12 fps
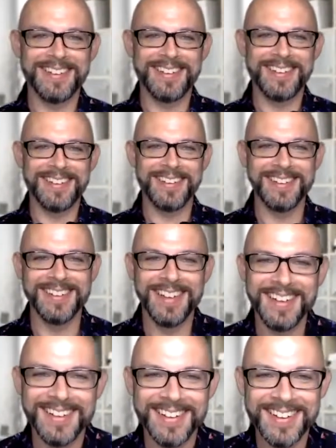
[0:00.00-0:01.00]

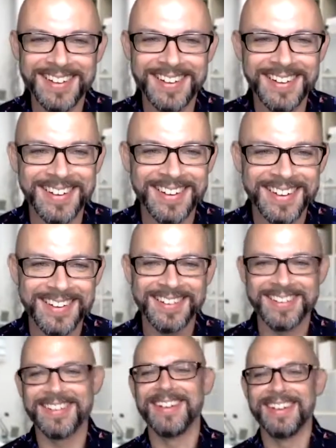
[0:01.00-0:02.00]

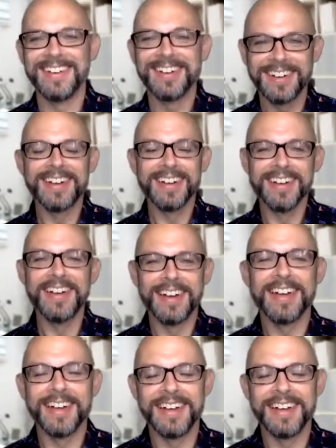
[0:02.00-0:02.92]
This person isn't speaking.